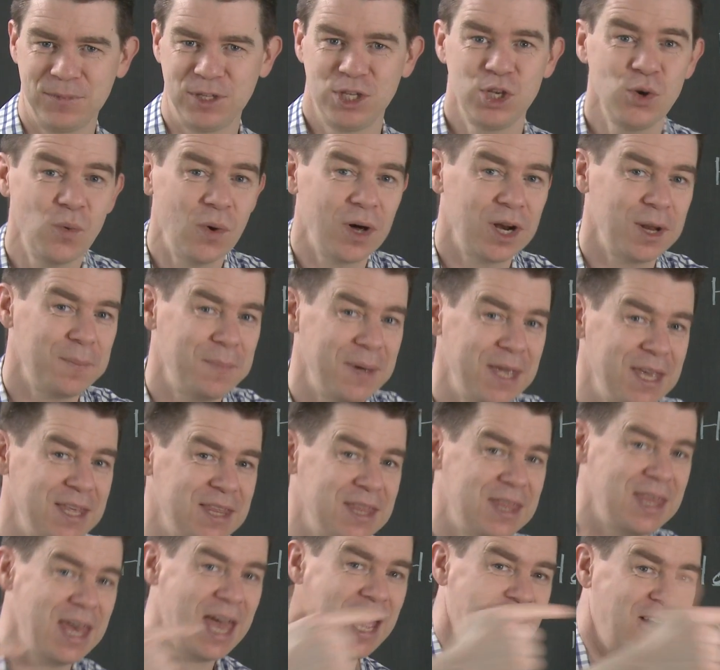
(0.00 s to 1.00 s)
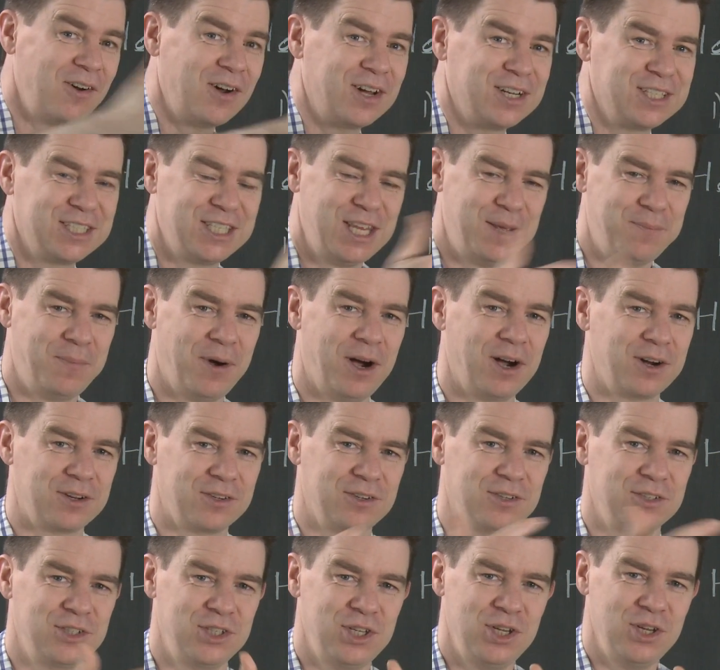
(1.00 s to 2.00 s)
You want to be their honesty
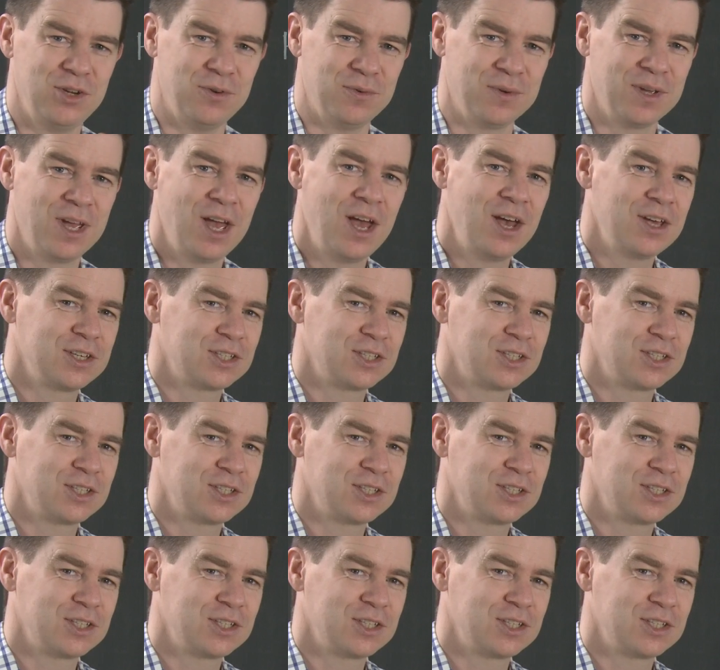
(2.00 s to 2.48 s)
partner too.